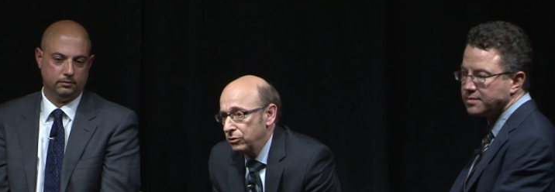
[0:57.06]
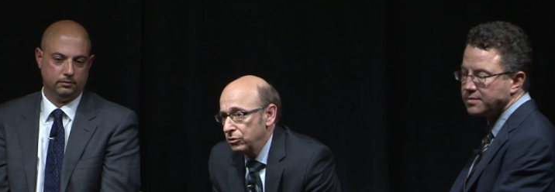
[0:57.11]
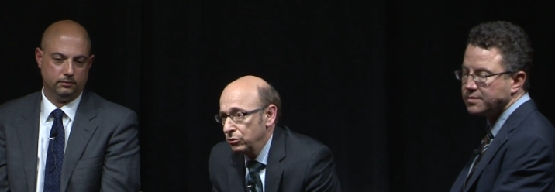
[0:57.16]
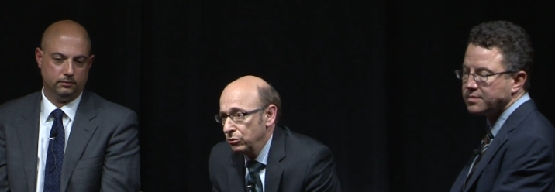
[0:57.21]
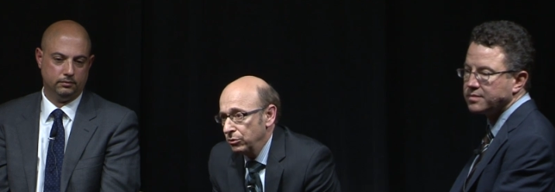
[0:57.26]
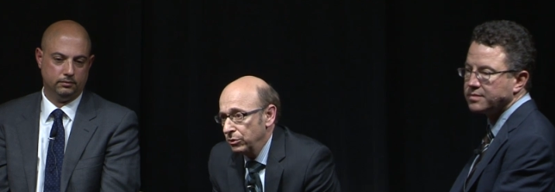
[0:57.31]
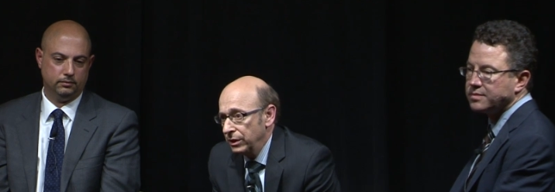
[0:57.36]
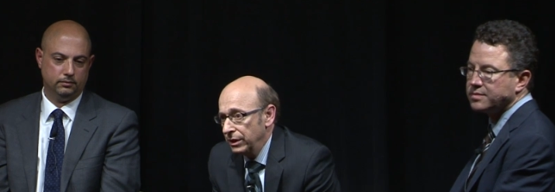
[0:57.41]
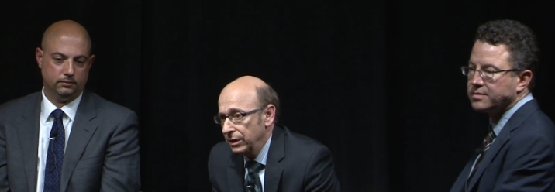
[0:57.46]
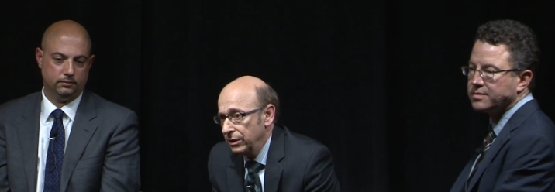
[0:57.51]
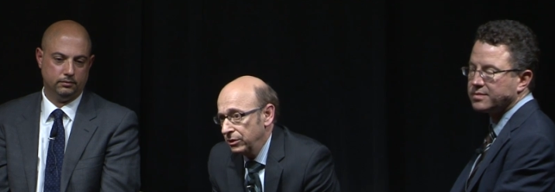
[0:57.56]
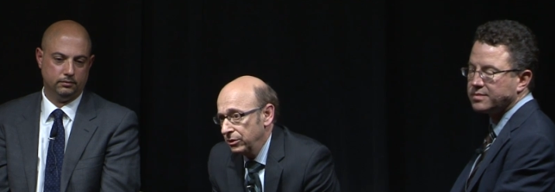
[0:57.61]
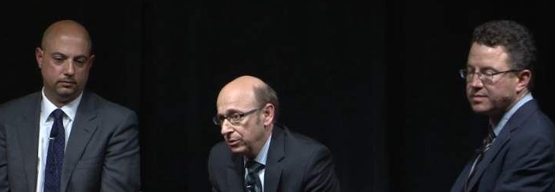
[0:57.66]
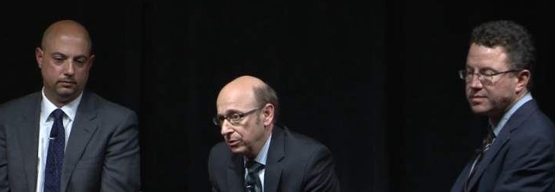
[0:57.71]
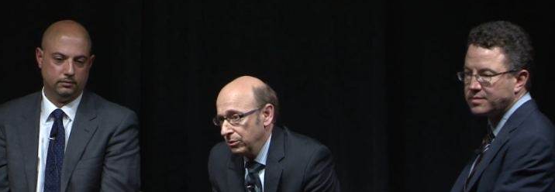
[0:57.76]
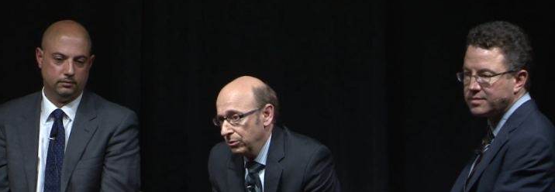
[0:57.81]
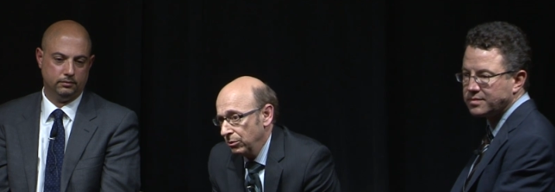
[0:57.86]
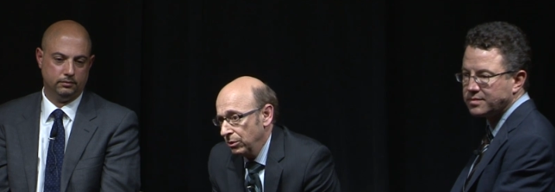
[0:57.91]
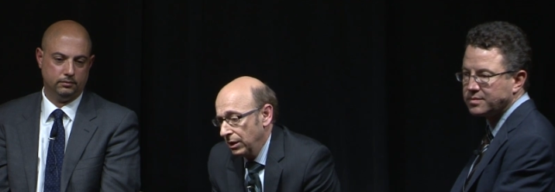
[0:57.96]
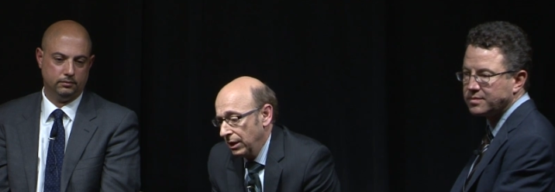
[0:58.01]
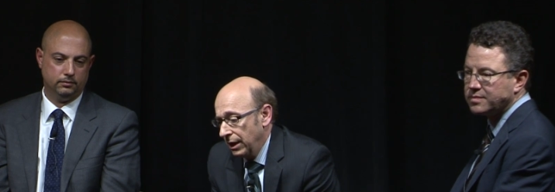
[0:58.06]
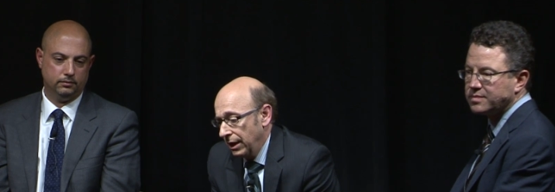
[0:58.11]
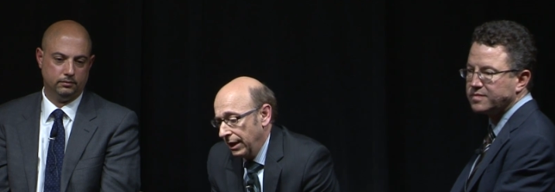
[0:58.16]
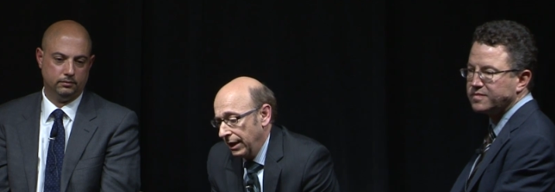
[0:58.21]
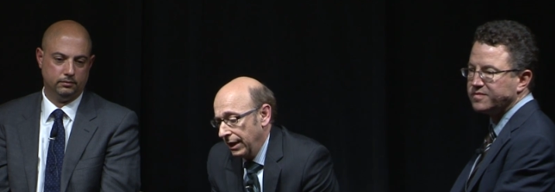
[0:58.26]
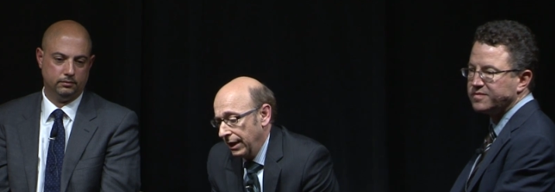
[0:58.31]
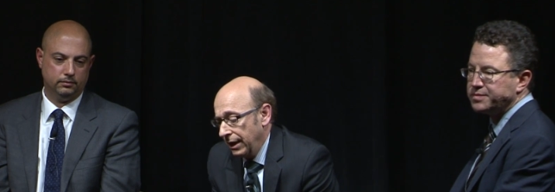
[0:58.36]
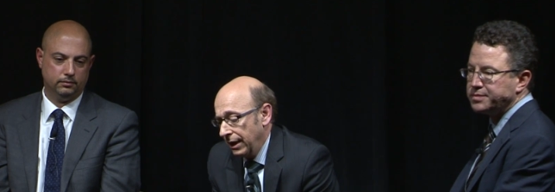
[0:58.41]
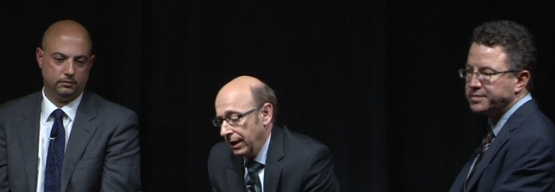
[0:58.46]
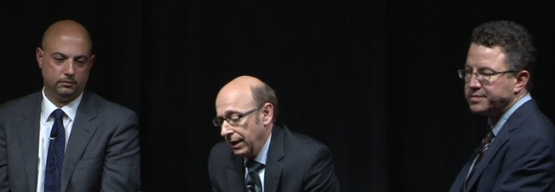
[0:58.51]
Speaker 1: tuned into,
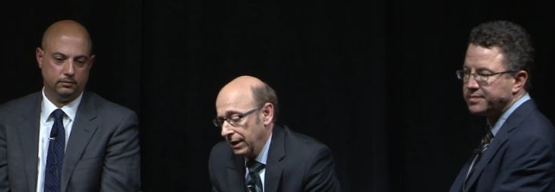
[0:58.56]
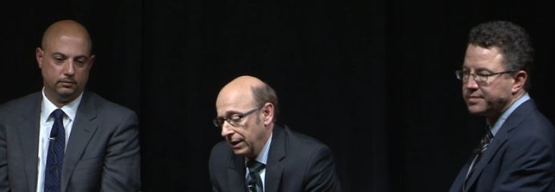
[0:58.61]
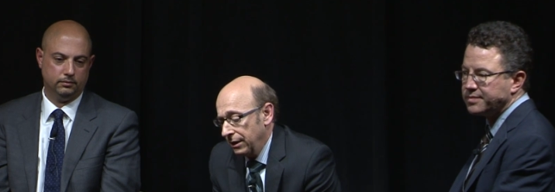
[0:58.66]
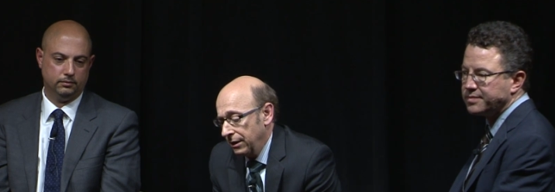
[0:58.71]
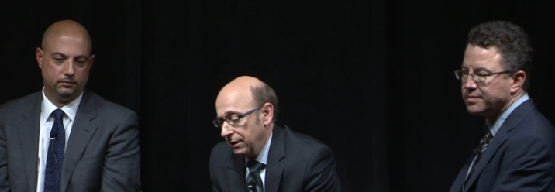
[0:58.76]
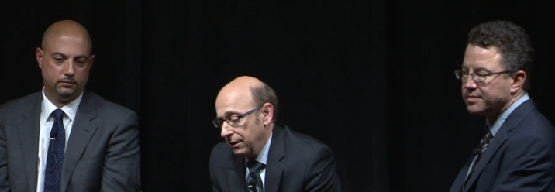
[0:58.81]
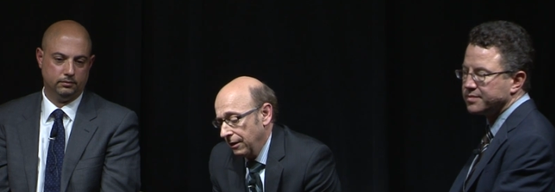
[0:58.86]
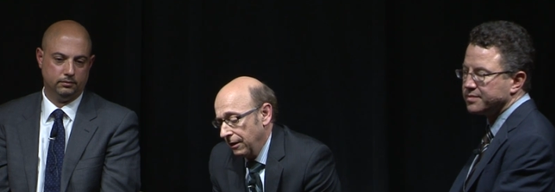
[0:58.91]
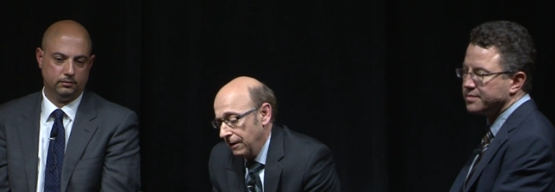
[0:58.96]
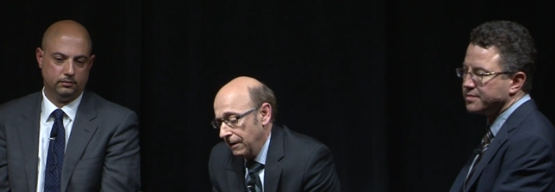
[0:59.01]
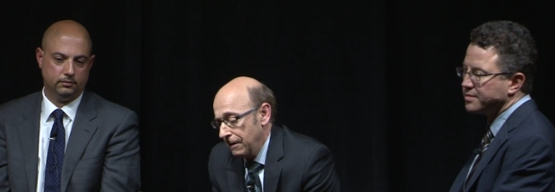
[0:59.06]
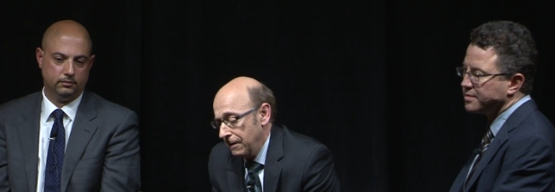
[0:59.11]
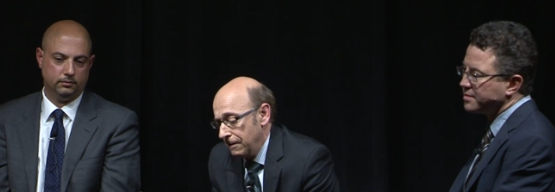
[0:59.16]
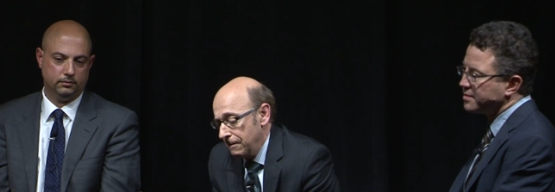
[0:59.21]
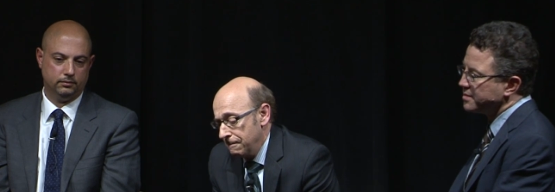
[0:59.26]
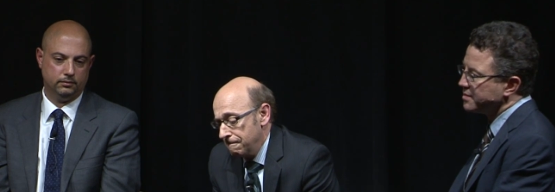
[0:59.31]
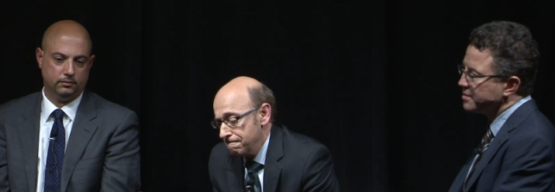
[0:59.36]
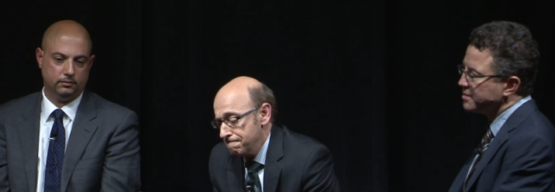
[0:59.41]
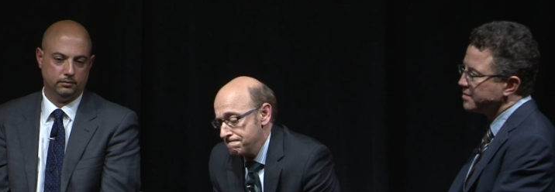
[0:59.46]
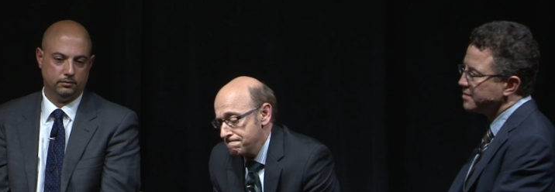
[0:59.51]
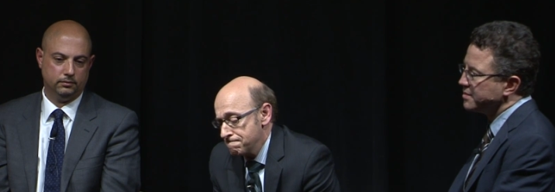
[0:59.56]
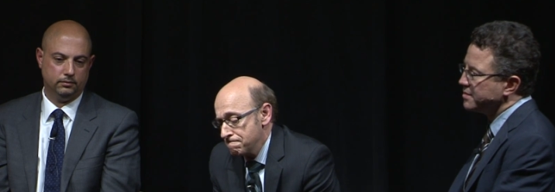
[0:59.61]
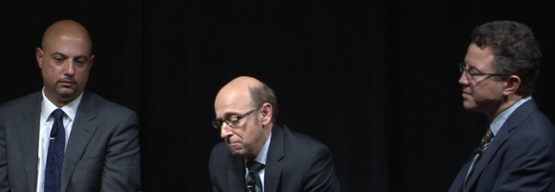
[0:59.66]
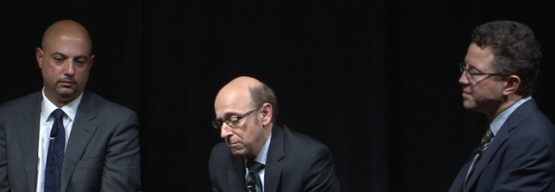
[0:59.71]
and um,